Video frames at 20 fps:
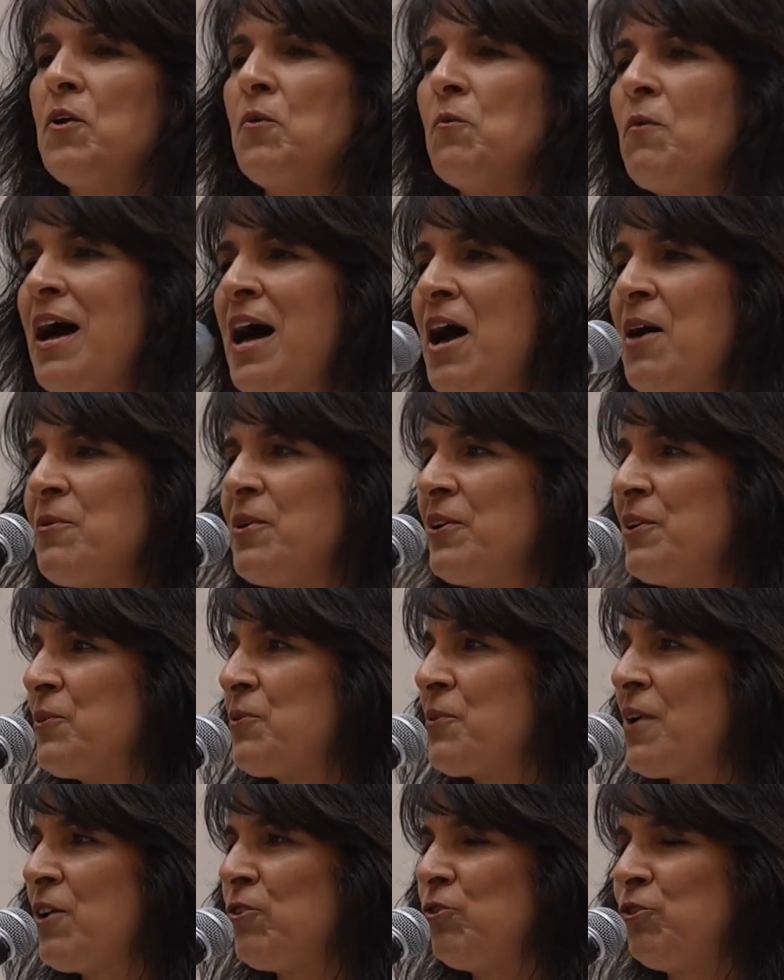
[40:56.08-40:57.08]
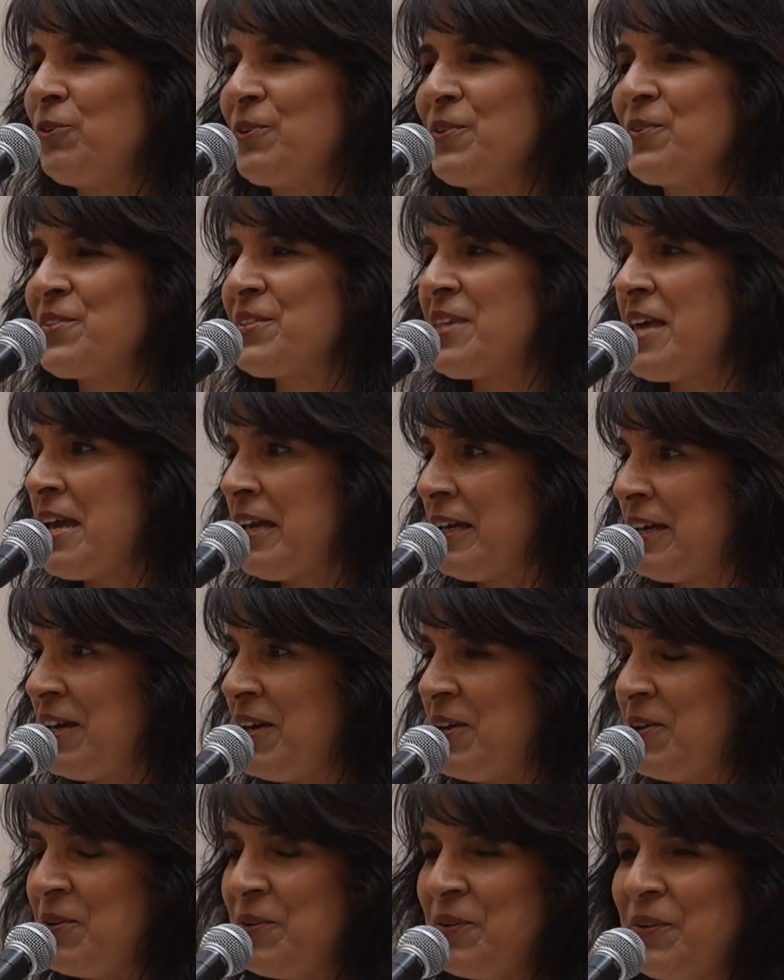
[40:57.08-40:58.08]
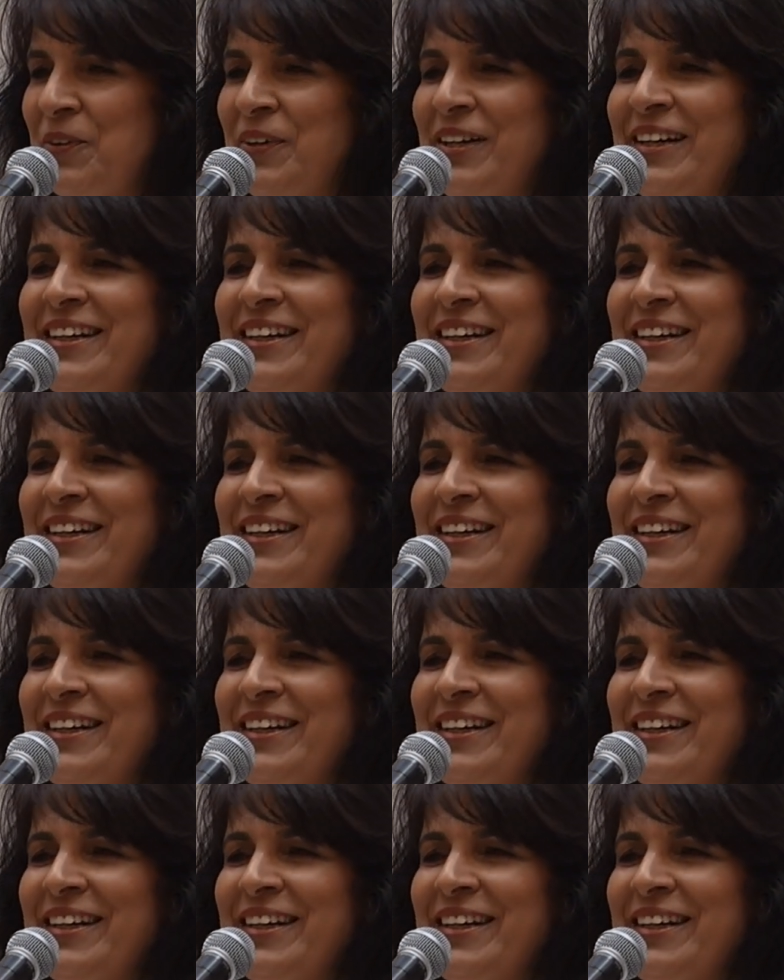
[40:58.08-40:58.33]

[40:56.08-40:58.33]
Wow, we're gracious. Thank you.